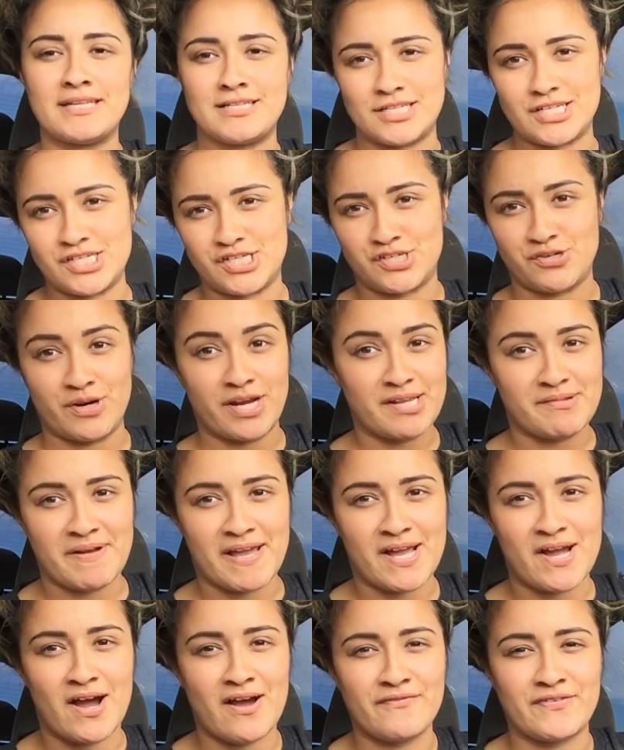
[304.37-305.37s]
and just drink
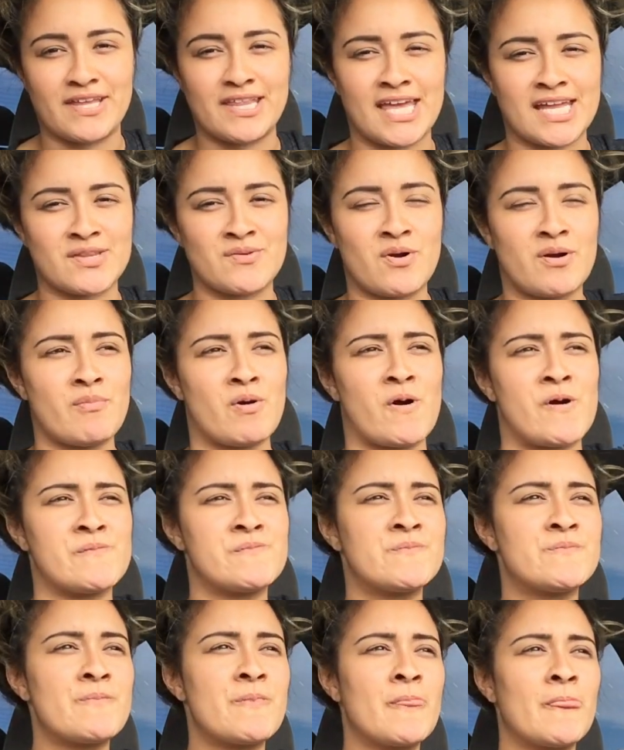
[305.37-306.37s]
my coffee like normal.
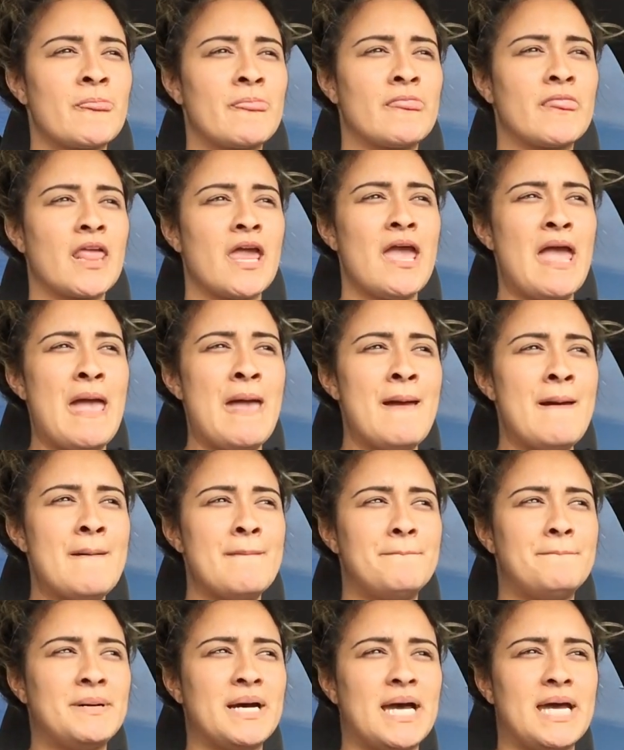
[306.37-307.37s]

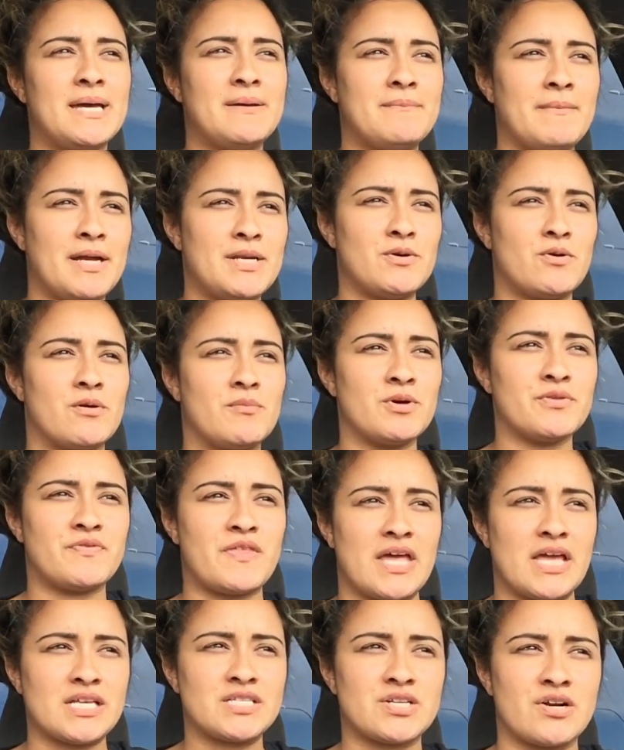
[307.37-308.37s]
But my normal
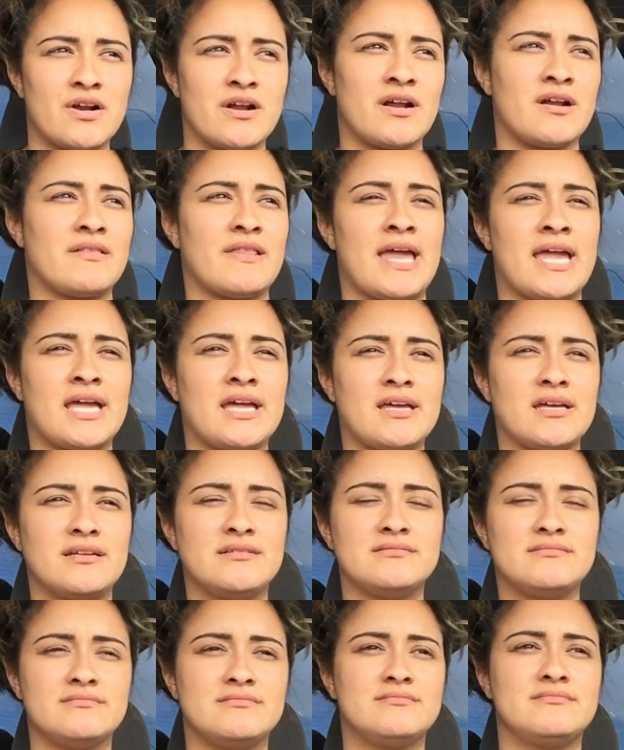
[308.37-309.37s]
things are like
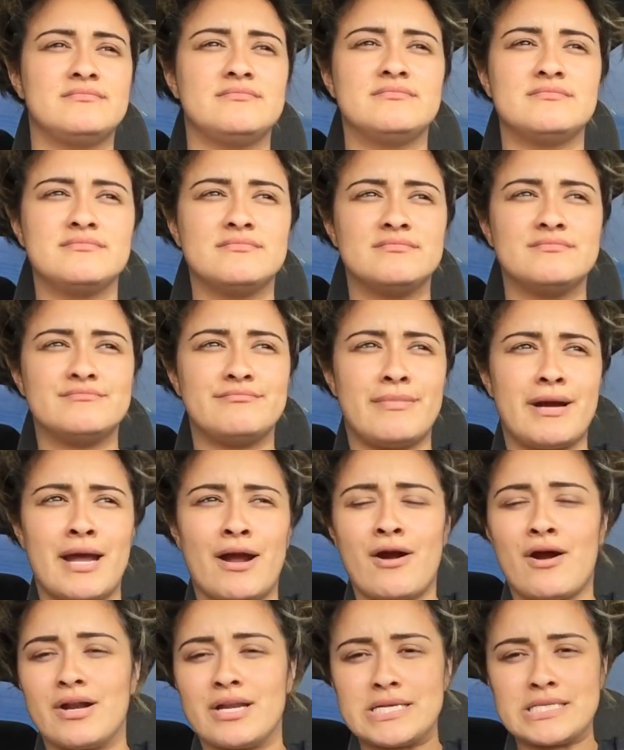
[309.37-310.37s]
my
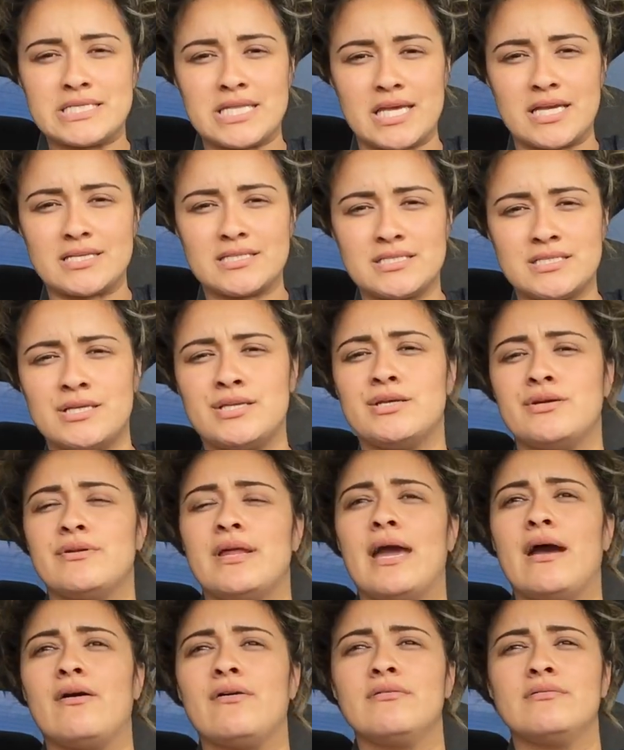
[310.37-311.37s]
hardest things to do
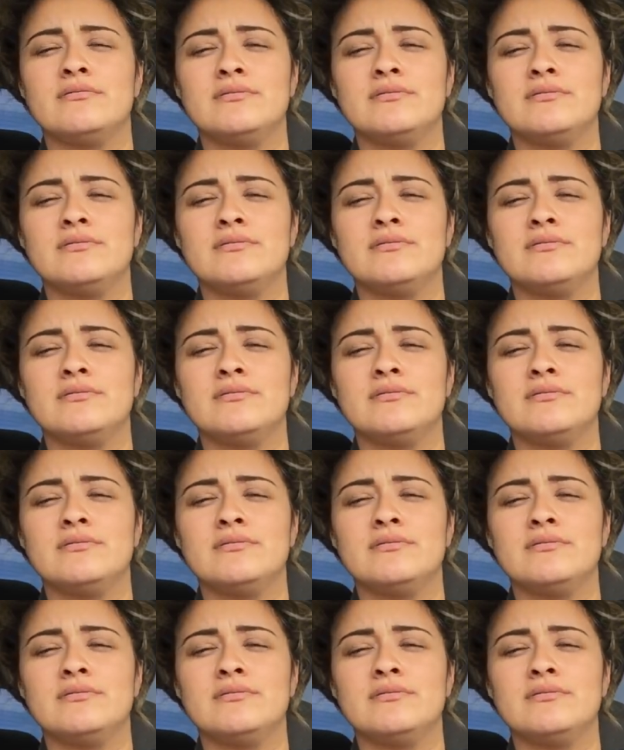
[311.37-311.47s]
now.